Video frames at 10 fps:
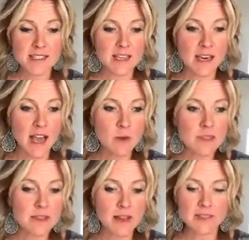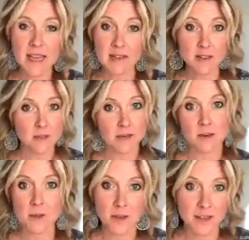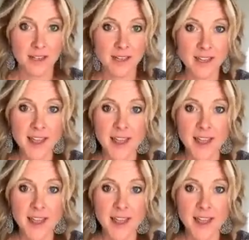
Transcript: then I would love to have them in our community.